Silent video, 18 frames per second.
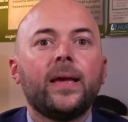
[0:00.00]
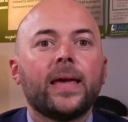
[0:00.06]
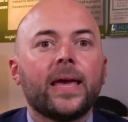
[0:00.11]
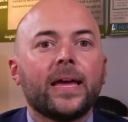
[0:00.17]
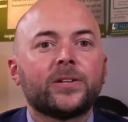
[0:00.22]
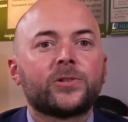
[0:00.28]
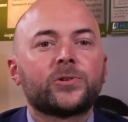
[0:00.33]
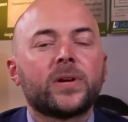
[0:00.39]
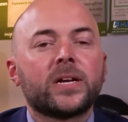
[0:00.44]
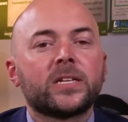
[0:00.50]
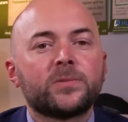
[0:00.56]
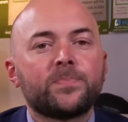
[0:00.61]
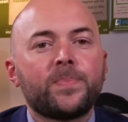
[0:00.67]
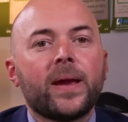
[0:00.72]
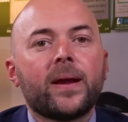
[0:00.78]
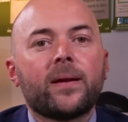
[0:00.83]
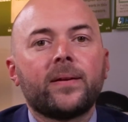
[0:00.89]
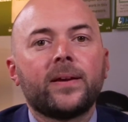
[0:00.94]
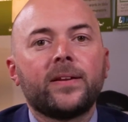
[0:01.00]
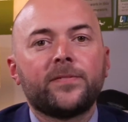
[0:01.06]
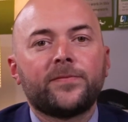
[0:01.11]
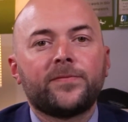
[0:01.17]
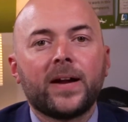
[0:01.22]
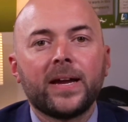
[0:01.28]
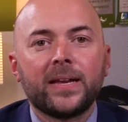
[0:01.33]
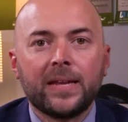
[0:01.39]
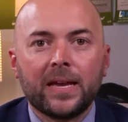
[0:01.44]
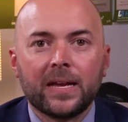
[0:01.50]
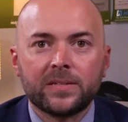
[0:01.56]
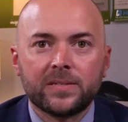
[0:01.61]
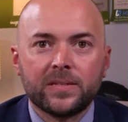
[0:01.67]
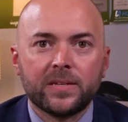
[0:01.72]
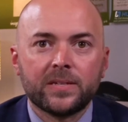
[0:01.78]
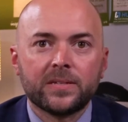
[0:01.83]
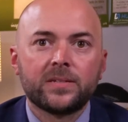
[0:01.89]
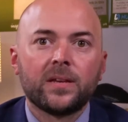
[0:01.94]
And transparent
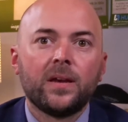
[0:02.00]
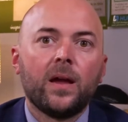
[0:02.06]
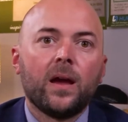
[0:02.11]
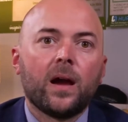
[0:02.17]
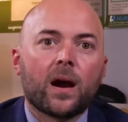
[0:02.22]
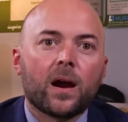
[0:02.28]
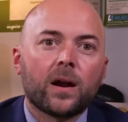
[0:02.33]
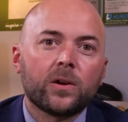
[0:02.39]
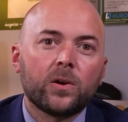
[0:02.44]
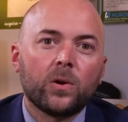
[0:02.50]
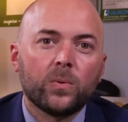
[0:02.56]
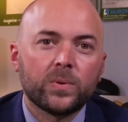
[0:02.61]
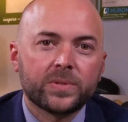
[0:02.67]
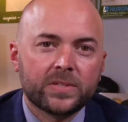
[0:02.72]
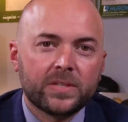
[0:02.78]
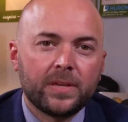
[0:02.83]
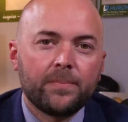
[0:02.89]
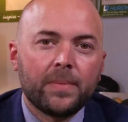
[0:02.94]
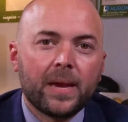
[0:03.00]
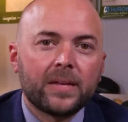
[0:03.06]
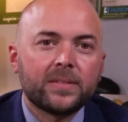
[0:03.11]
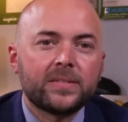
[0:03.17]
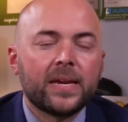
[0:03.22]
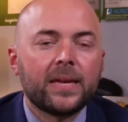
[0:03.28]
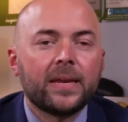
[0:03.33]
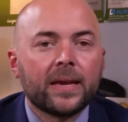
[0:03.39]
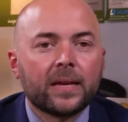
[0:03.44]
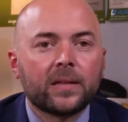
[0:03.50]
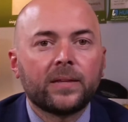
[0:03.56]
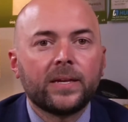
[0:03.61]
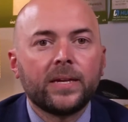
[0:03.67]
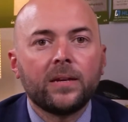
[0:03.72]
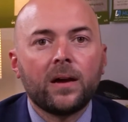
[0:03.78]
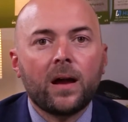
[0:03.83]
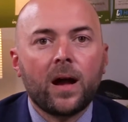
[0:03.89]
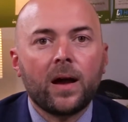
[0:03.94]
finances. Our goal was to maintain a
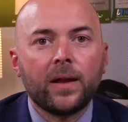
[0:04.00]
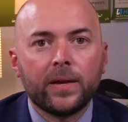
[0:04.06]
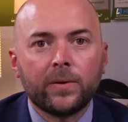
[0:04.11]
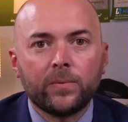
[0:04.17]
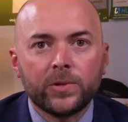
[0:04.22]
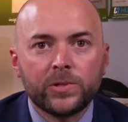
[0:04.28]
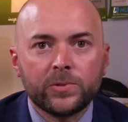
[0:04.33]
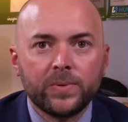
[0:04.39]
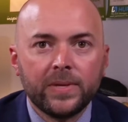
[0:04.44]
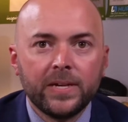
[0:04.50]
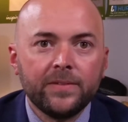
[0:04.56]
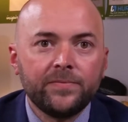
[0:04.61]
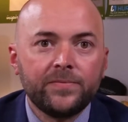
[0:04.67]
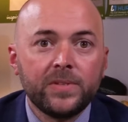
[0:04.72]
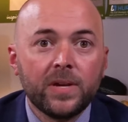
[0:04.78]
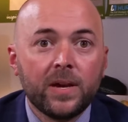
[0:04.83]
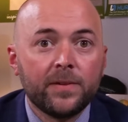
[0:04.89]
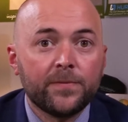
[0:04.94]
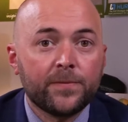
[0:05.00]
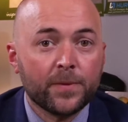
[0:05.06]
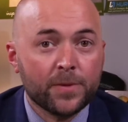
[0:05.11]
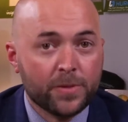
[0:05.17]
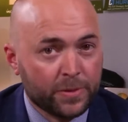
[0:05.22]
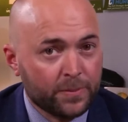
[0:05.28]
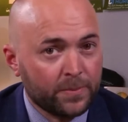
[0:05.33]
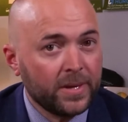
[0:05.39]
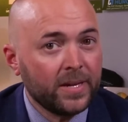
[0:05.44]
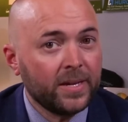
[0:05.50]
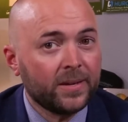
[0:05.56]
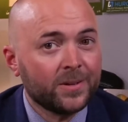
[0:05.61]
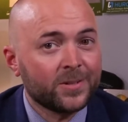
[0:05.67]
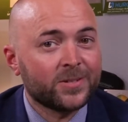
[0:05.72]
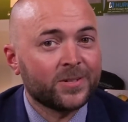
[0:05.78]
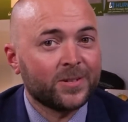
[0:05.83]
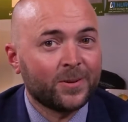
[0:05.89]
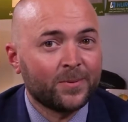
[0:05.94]
clean audit, which we have done for 3
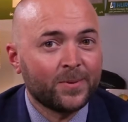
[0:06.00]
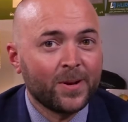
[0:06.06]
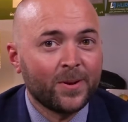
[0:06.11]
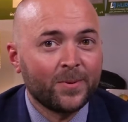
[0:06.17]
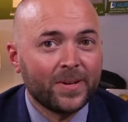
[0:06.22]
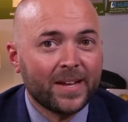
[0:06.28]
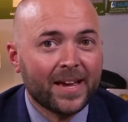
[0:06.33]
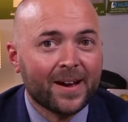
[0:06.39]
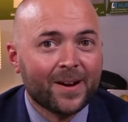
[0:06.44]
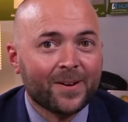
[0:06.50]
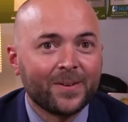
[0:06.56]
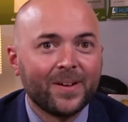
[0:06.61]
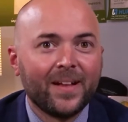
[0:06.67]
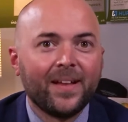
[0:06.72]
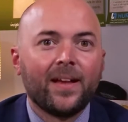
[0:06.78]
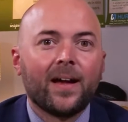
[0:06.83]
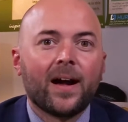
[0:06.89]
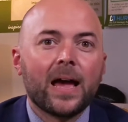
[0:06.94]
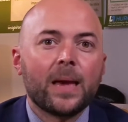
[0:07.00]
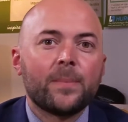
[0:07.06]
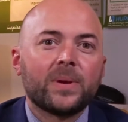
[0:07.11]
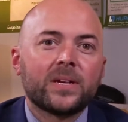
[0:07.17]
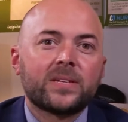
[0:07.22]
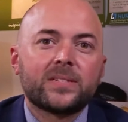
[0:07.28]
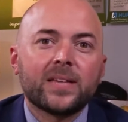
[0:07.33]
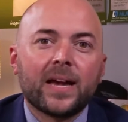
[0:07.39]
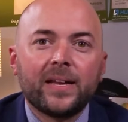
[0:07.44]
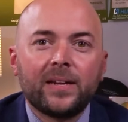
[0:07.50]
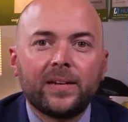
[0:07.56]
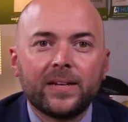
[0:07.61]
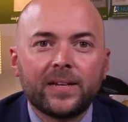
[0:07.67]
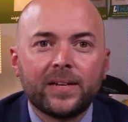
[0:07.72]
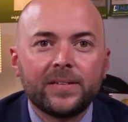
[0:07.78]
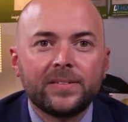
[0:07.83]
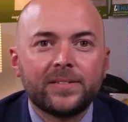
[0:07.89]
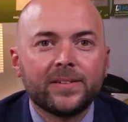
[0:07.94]
years in a row now. I am excited to
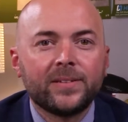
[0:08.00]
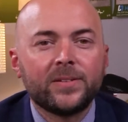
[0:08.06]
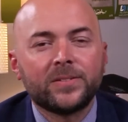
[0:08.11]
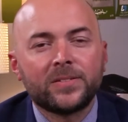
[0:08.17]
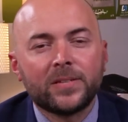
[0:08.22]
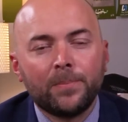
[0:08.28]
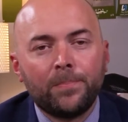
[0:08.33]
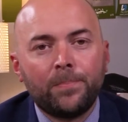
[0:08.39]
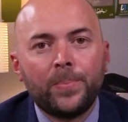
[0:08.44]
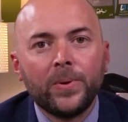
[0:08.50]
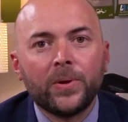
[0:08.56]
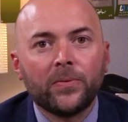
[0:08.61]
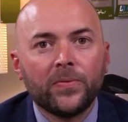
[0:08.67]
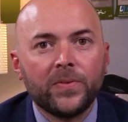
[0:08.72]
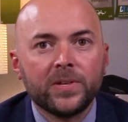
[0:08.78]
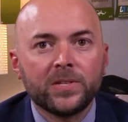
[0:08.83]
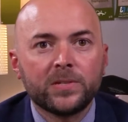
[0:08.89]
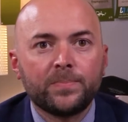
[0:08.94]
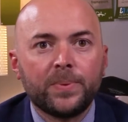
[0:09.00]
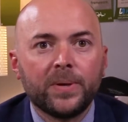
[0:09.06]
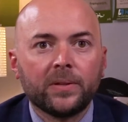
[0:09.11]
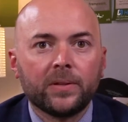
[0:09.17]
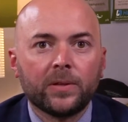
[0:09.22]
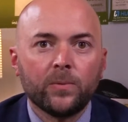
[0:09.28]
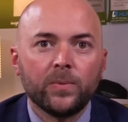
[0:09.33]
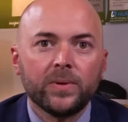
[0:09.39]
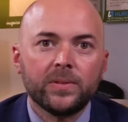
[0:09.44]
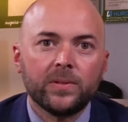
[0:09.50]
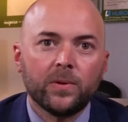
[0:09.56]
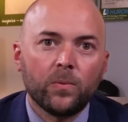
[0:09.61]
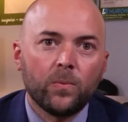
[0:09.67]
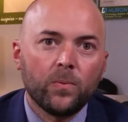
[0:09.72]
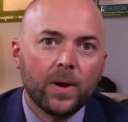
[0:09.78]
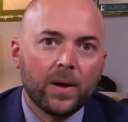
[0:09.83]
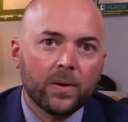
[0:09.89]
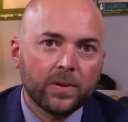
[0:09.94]
continue to build this pillar with the
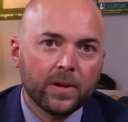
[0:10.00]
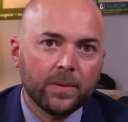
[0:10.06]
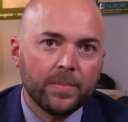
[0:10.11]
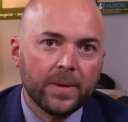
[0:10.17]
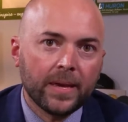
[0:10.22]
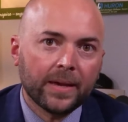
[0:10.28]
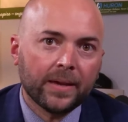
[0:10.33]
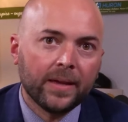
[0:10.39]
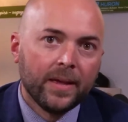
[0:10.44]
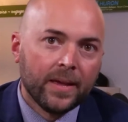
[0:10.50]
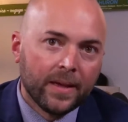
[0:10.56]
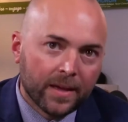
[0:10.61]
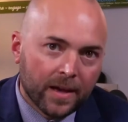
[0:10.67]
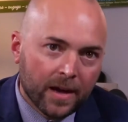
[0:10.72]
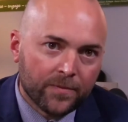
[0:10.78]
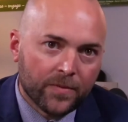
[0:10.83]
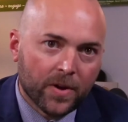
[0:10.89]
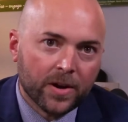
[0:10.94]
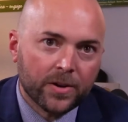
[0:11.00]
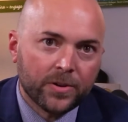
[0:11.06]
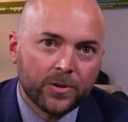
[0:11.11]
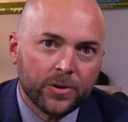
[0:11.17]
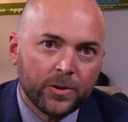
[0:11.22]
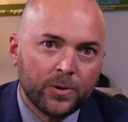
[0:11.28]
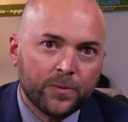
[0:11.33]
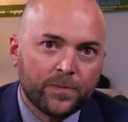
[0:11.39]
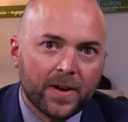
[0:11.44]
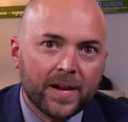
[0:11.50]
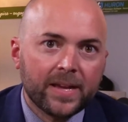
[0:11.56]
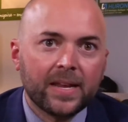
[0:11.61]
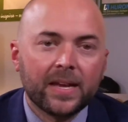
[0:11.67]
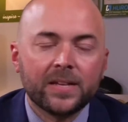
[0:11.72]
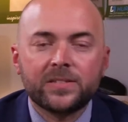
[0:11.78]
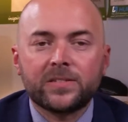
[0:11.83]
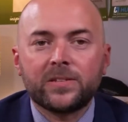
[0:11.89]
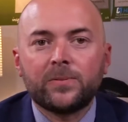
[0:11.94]
welcoming of our new
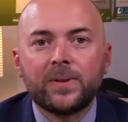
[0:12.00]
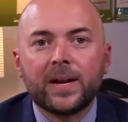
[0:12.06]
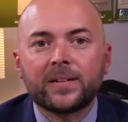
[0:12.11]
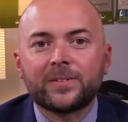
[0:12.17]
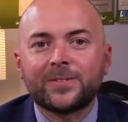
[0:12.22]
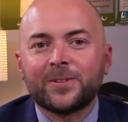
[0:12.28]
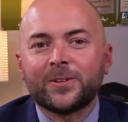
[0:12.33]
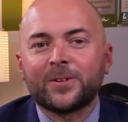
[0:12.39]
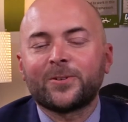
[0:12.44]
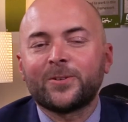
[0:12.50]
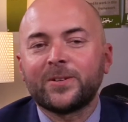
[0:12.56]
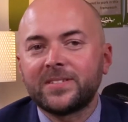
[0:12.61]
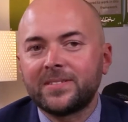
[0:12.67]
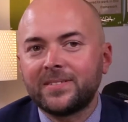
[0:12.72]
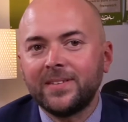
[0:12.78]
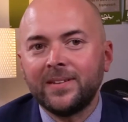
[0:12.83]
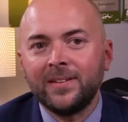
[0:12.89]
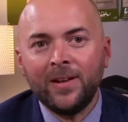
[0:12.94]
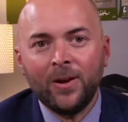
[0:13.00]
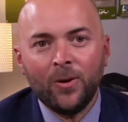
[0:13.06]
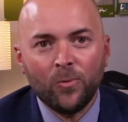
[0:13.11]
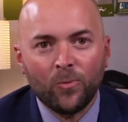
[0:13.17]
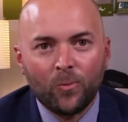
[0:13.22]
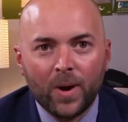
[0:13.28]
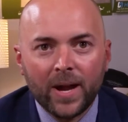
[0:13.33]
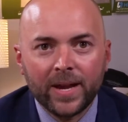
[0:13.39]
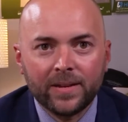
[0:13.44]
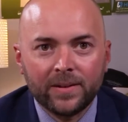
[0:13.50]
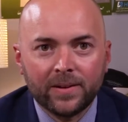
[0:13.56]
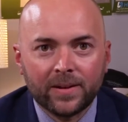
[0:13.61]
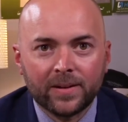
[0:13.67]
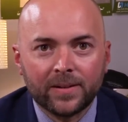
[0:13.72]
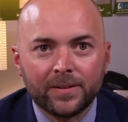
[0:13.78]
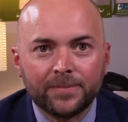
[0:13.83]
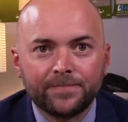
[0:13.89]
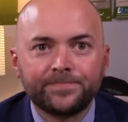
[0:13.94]
finance director, Christina
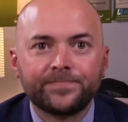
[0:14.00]
Weinerd.